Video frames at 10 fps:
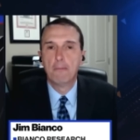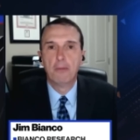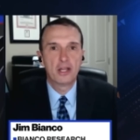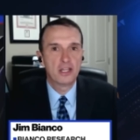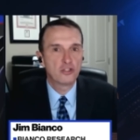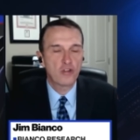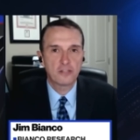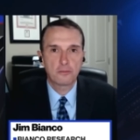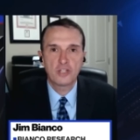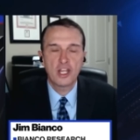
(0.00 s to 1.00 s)
but in
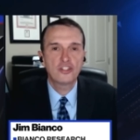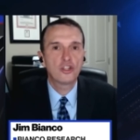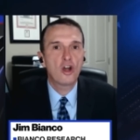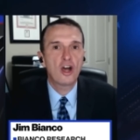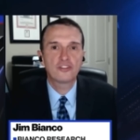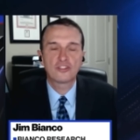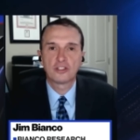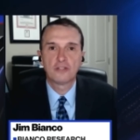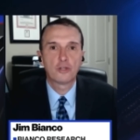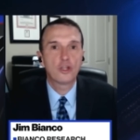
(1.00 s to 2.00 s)
transportation costs,
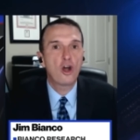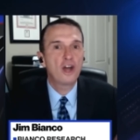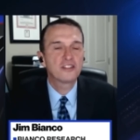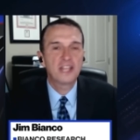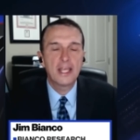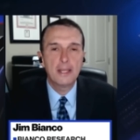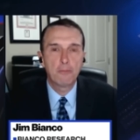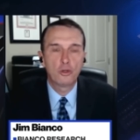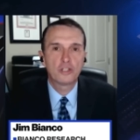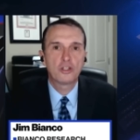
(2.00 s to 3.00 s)
delivery costs,
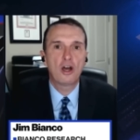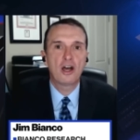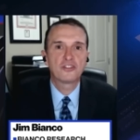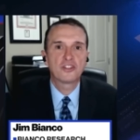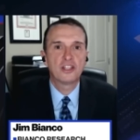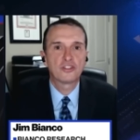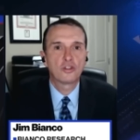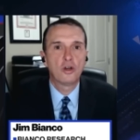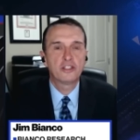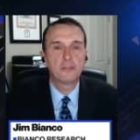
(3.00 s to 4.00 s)
input costs. It's
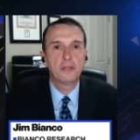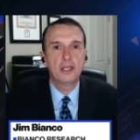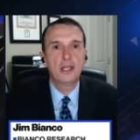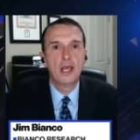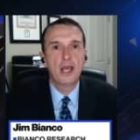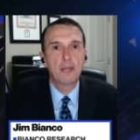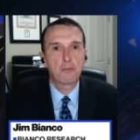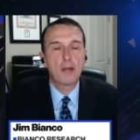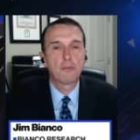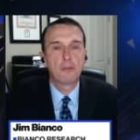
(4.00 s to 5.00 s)
going to be
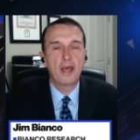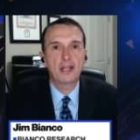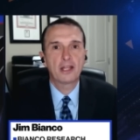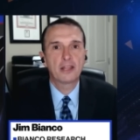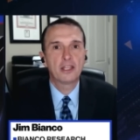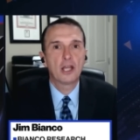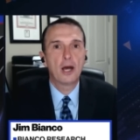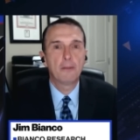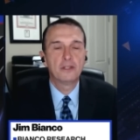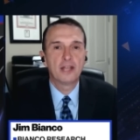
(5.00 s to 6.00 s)
problematic, I think,
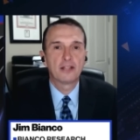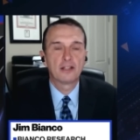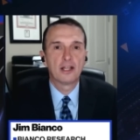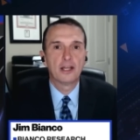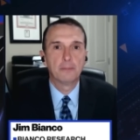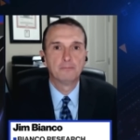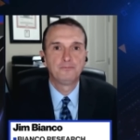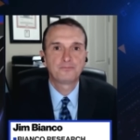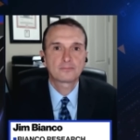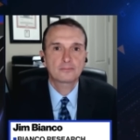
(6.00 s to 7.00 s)
up and down the line.
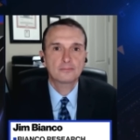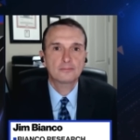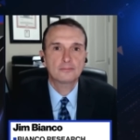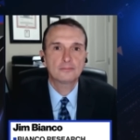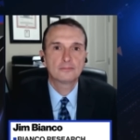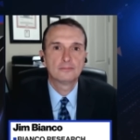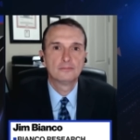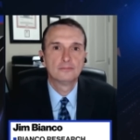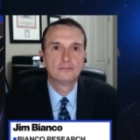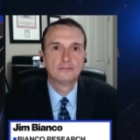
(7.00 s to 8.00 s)
So if you are
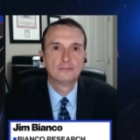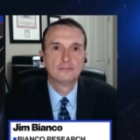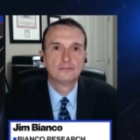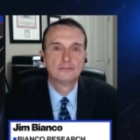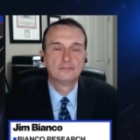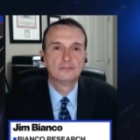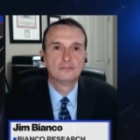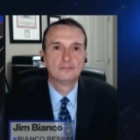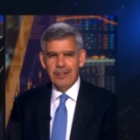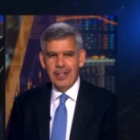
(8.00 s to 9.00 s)
sitting at the Federal Reserve